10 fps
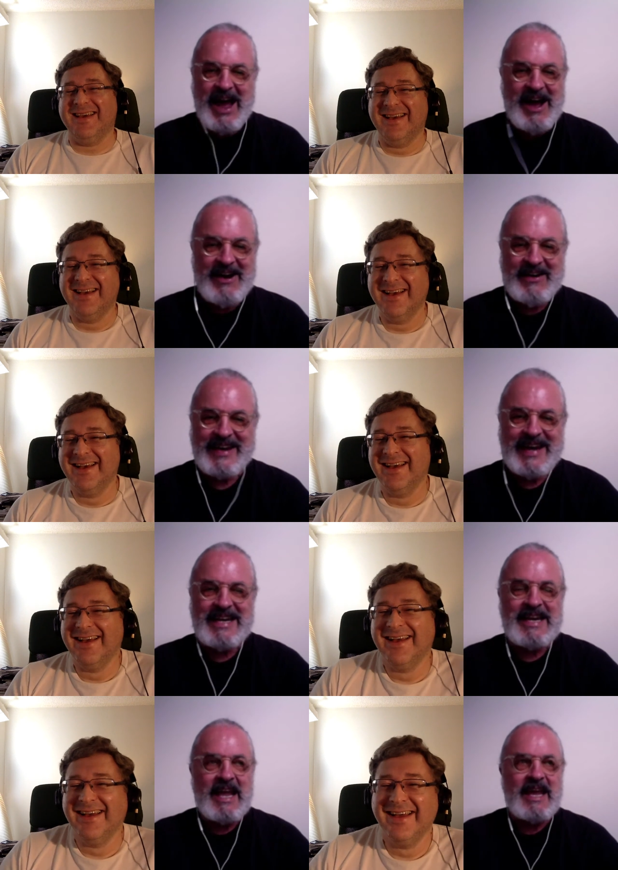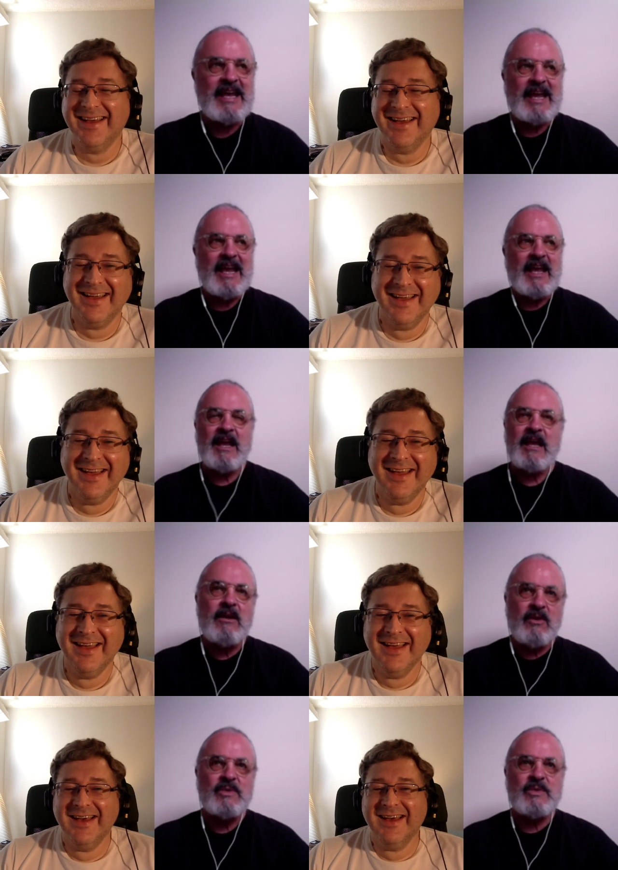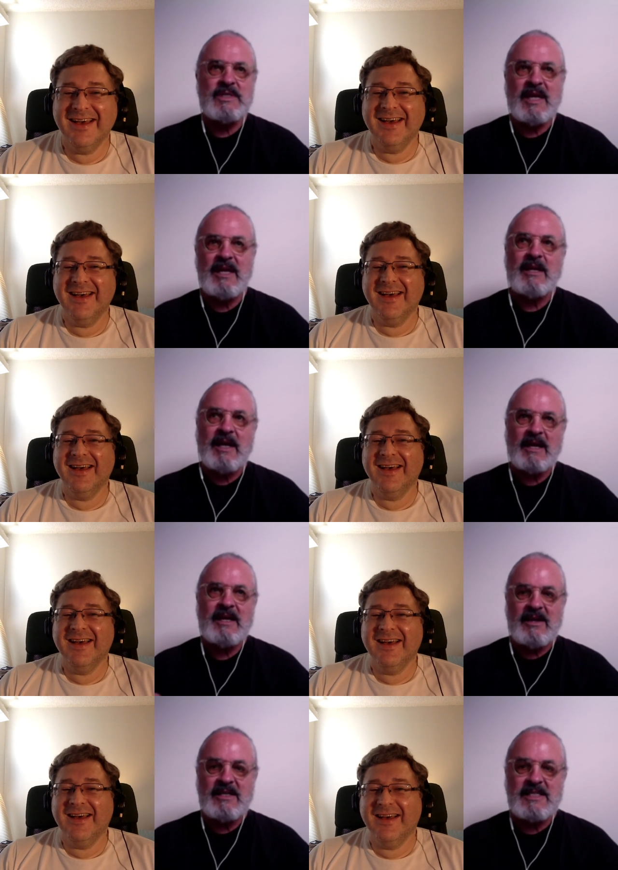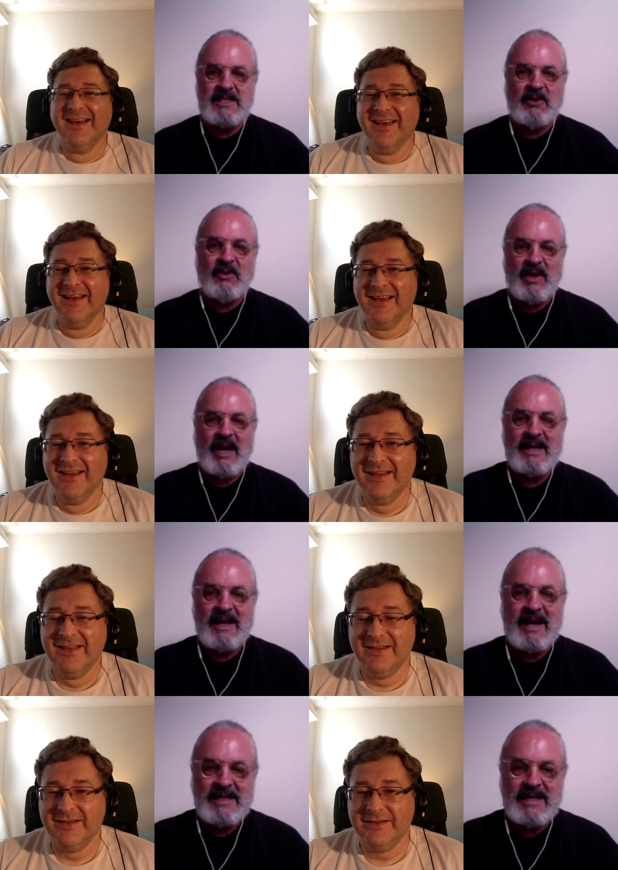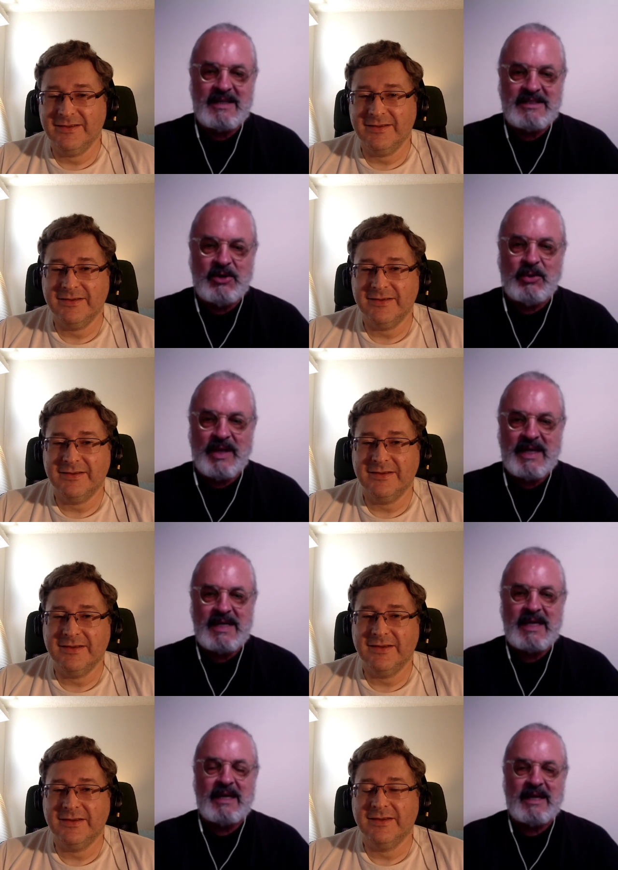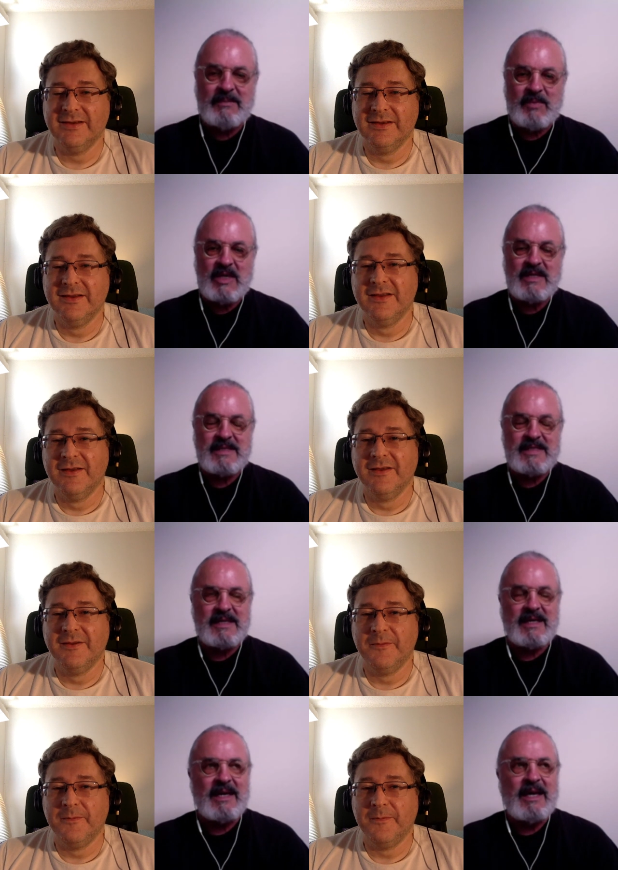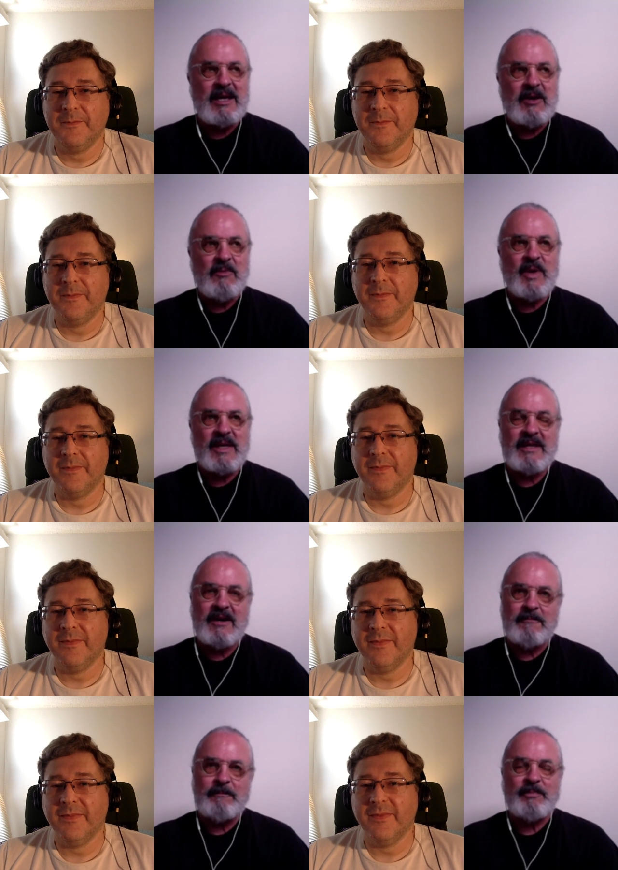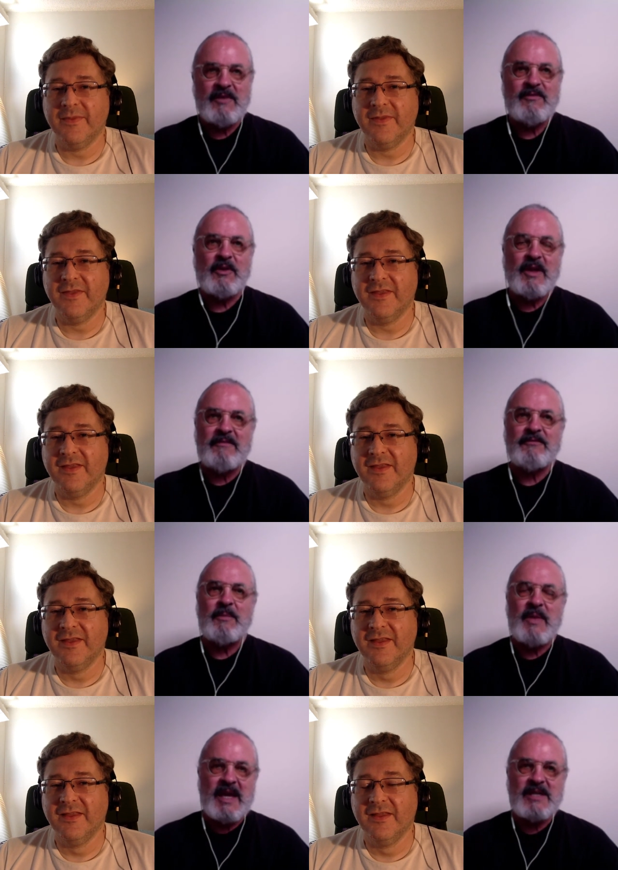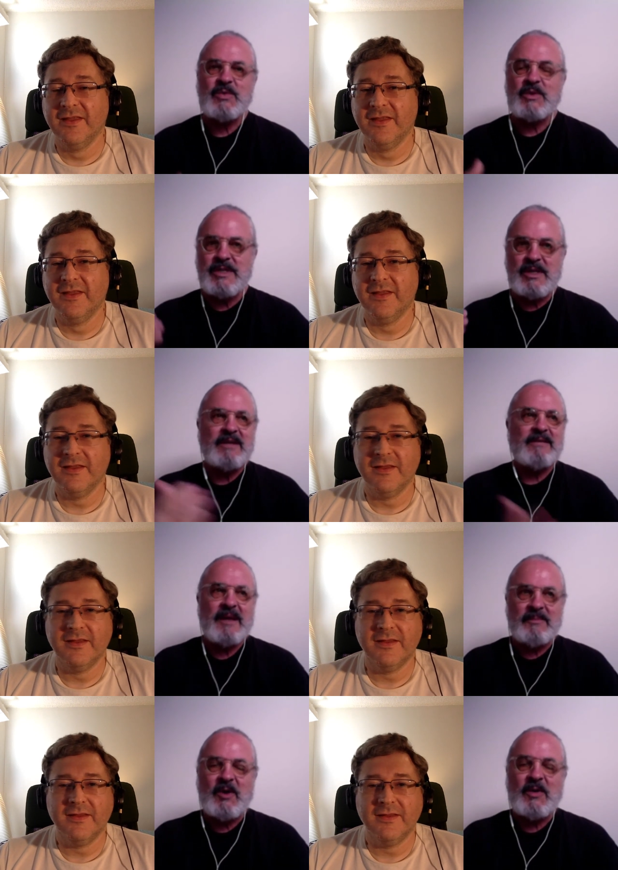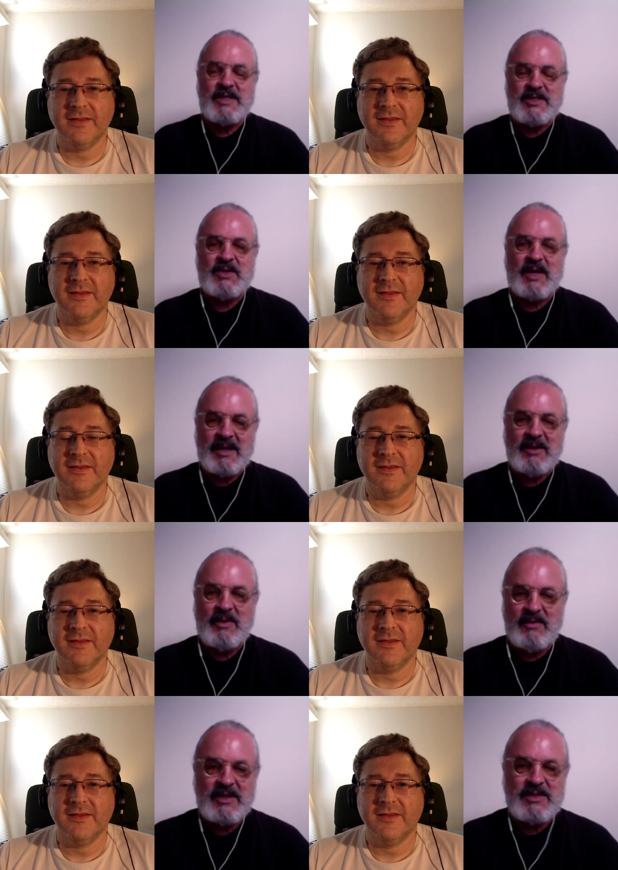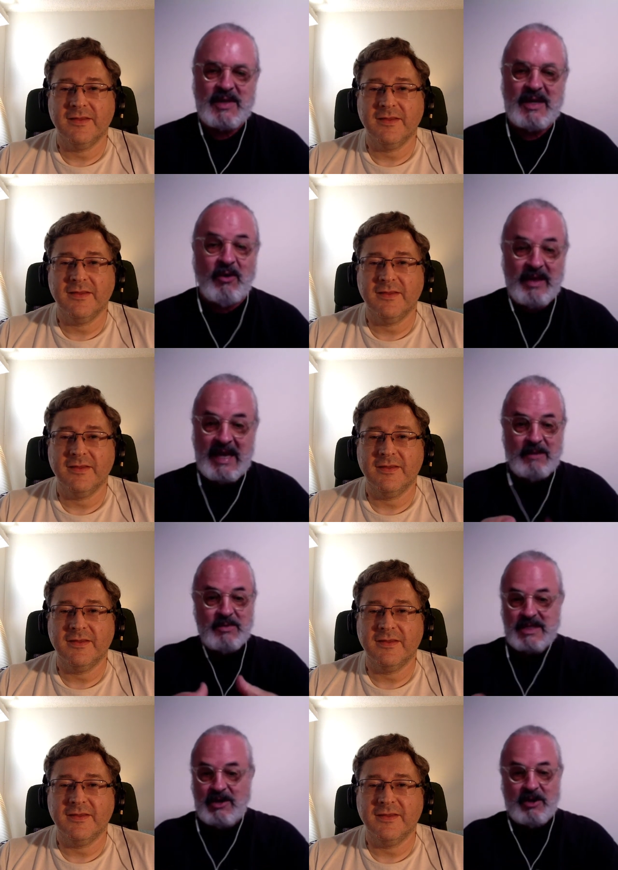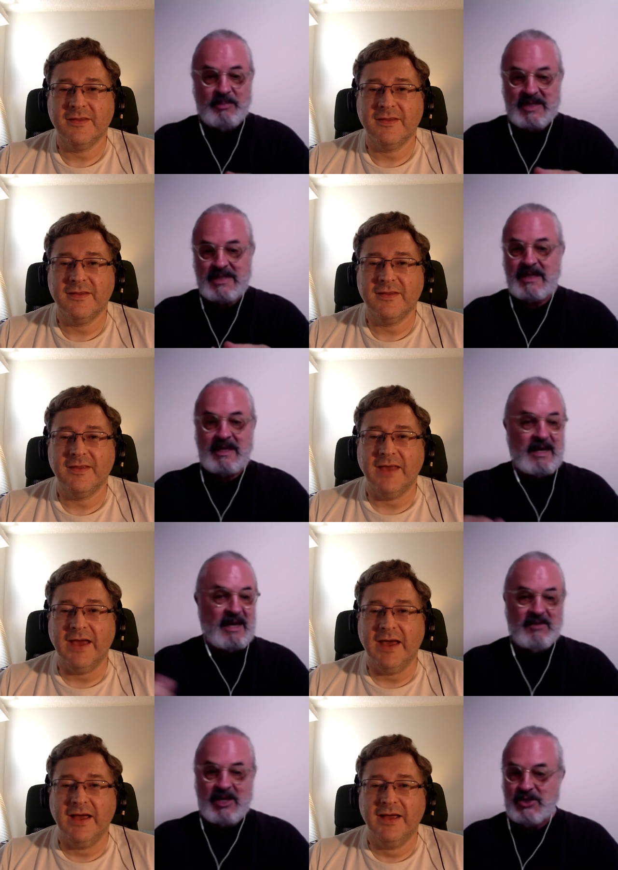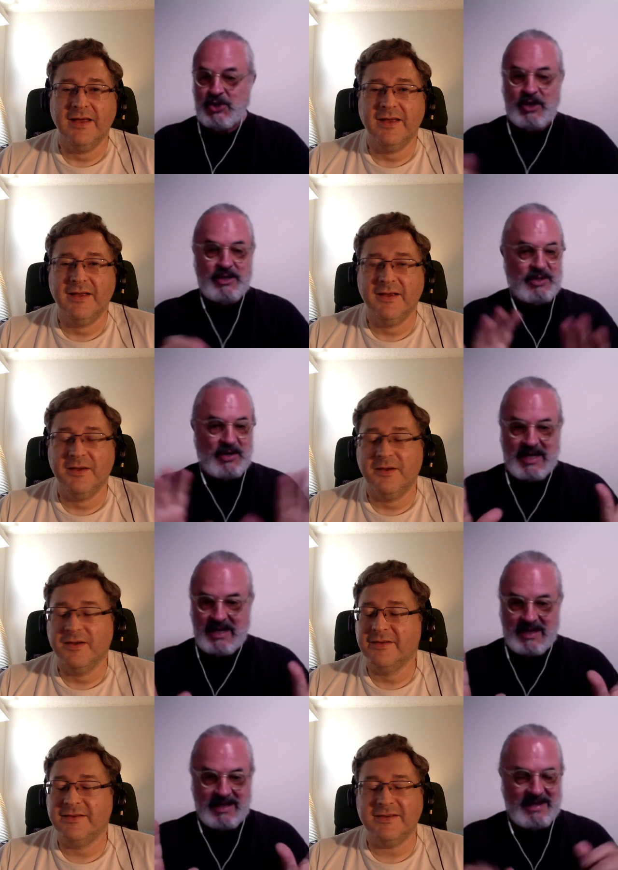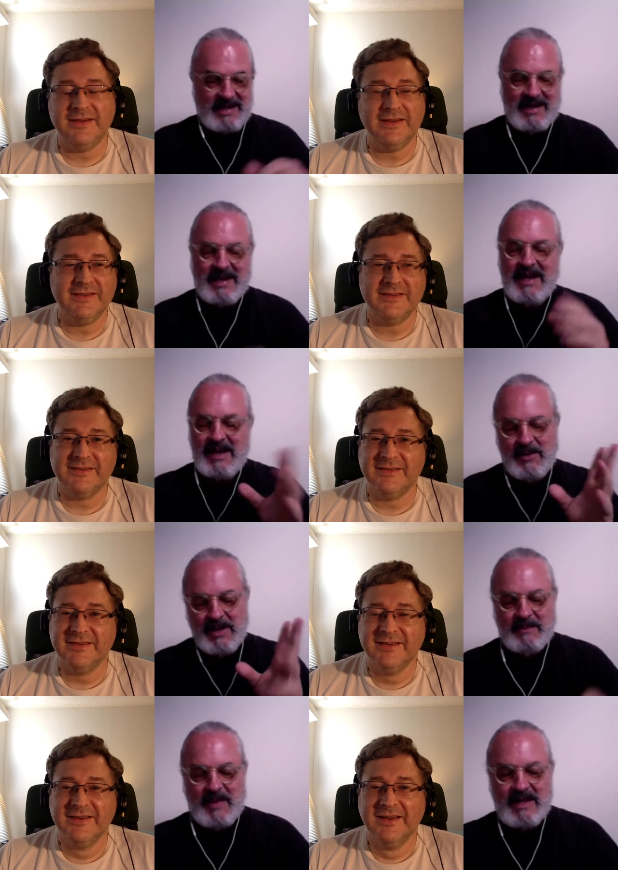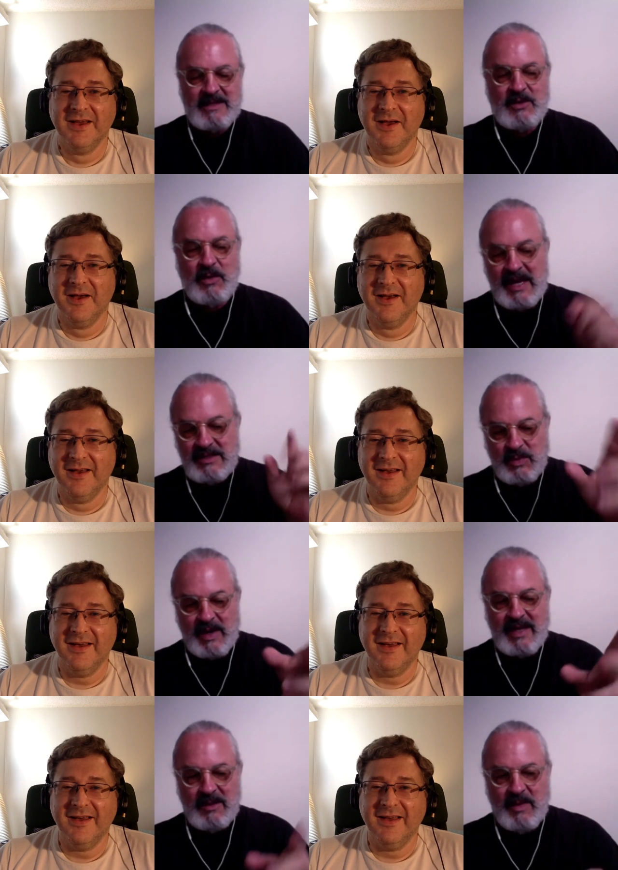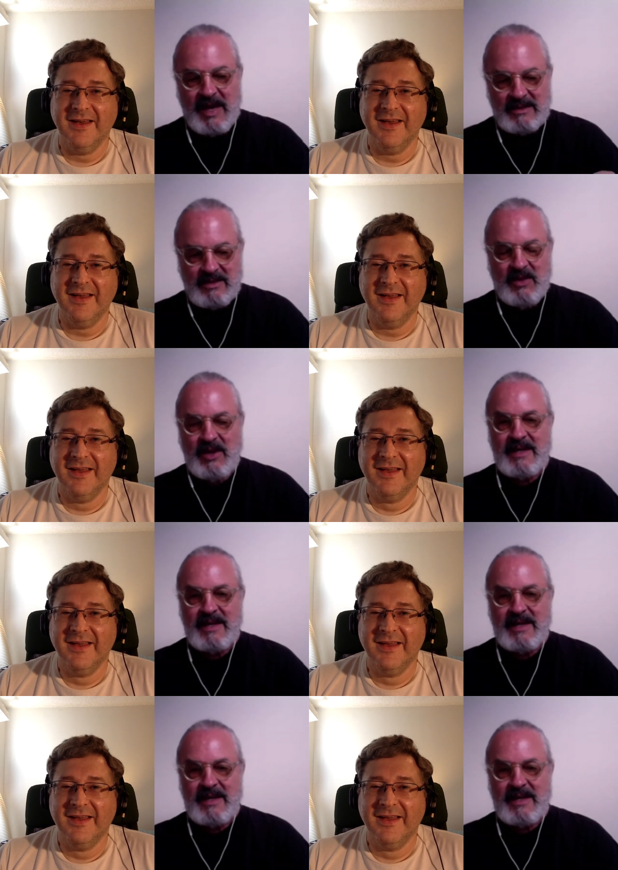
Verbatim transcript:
Speaker 1: no, he had, he, he knew it was, he kind of had his general, I, I, a general idea, because uh, but you know if you left from the Azores and you kept going straight, you would eventually all he had was a compass. He didn't yeah. have any charts or anything. Jeez. Anyway, so that's what I get back to the